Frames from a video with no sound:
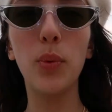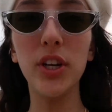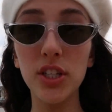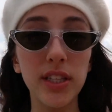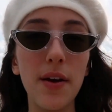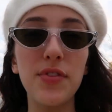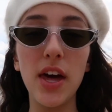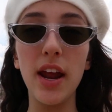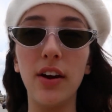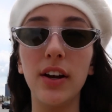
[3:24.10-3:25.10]
We just left
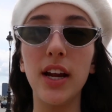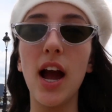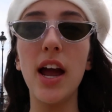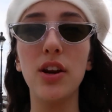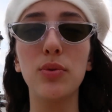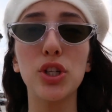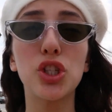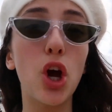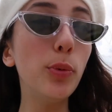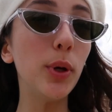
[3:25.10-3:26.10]
that area and it was
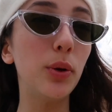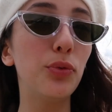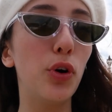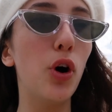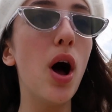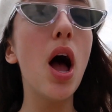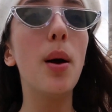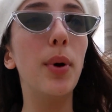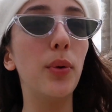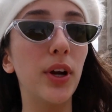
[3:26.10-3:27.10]
so beautiful,
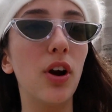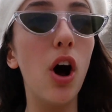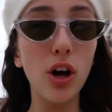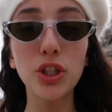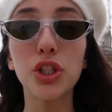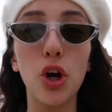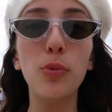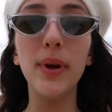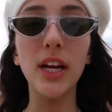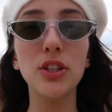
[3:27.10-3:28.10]
but we are all
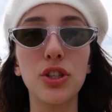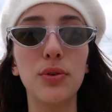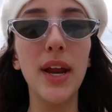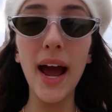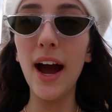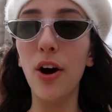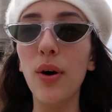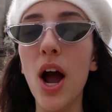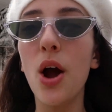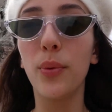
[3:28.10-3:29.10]
so beat. So
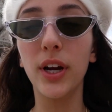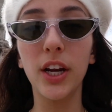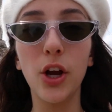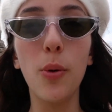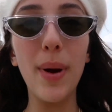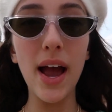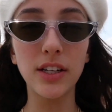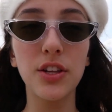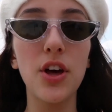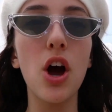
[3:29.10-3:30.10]
now we're gonna go
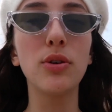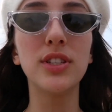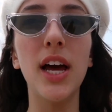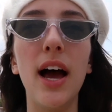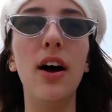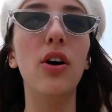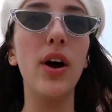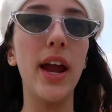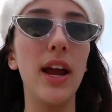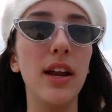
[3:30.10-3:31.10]
back to the
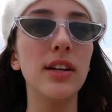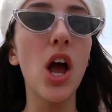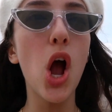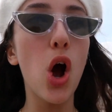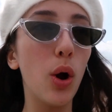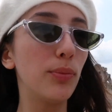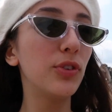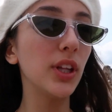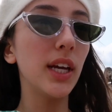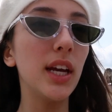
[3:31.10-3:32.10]
hotel and
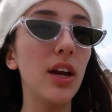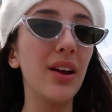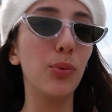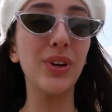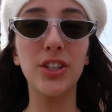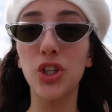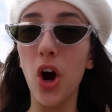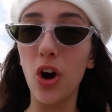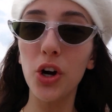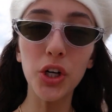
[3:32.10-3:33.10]
hopefully
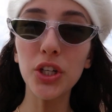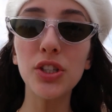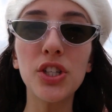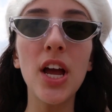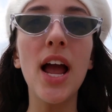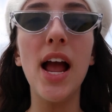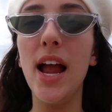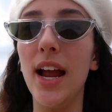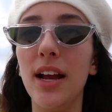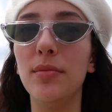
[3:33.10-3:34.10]
recharge
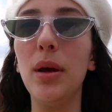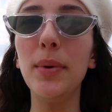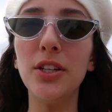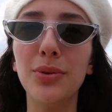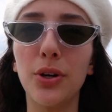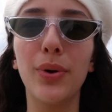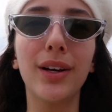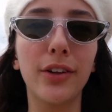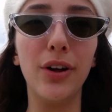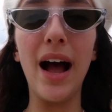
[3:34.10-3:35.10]
and maybe do a
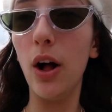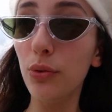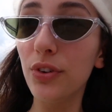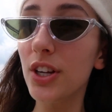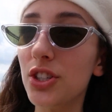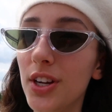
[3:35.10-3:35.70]
quick little outfit